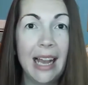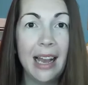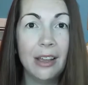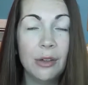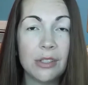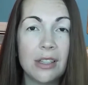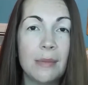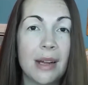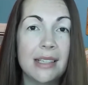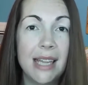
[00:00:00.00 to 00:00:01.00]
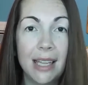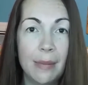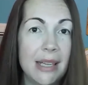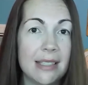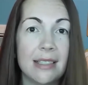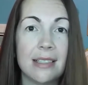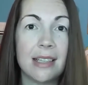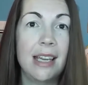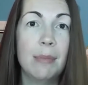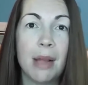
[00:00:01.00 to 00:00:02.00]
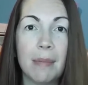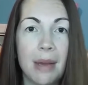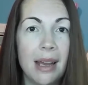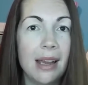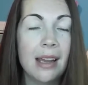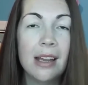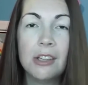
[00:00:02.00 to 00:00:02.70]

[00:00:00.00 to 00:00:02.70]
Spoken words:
I use them on a daily basis to keep like my